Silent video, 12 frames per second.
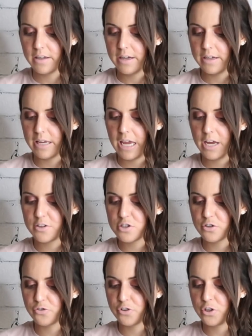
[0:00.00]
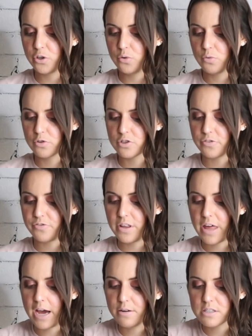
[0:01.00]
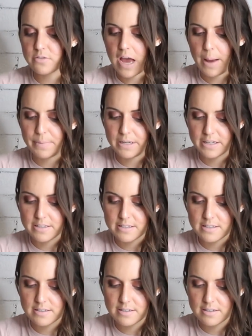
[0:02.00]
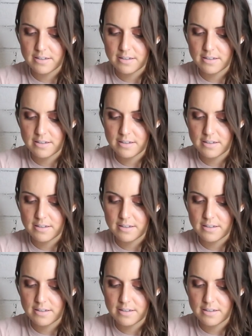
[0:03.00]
And Cancer for you rules your fifth house of happiness,